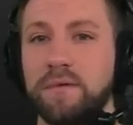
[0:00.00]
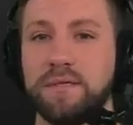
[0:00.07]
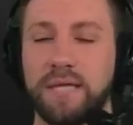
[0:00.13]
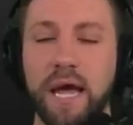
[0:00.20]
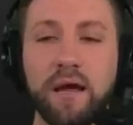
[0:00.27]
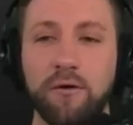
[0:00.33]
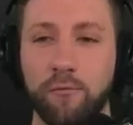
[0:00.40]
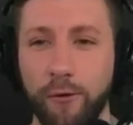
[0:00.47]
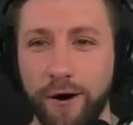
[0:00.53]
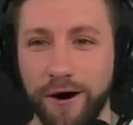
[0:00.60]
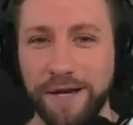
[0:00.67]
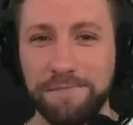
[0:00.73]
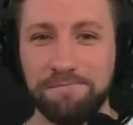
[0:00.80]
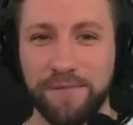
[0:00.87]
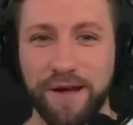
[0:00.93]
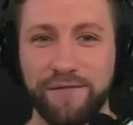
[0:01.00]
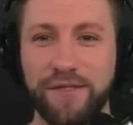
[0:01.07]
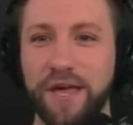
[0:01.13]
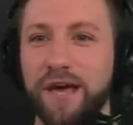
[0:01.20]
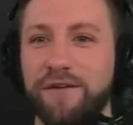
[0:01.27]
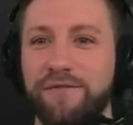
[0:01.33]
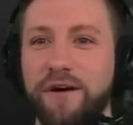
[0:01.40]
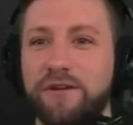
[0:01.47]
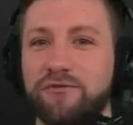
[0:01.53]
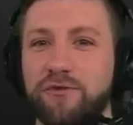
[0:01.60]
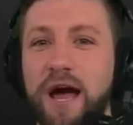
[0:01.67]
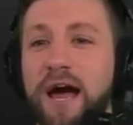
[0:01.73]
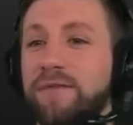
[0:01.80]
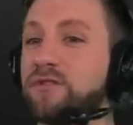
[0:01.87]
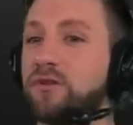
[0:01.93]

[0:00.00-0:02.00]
Day one of the NFL draft.